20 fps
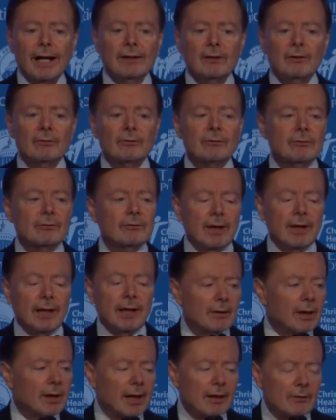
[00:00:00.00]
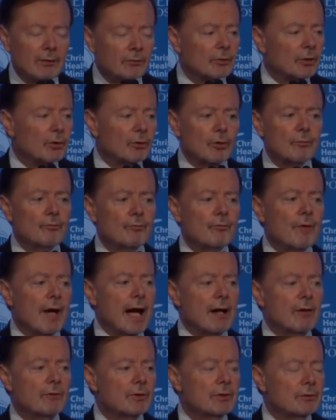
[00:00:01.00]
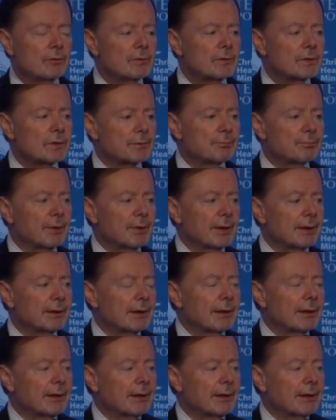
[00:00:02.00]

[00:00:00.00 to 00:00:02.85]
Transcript: I don't know her values, but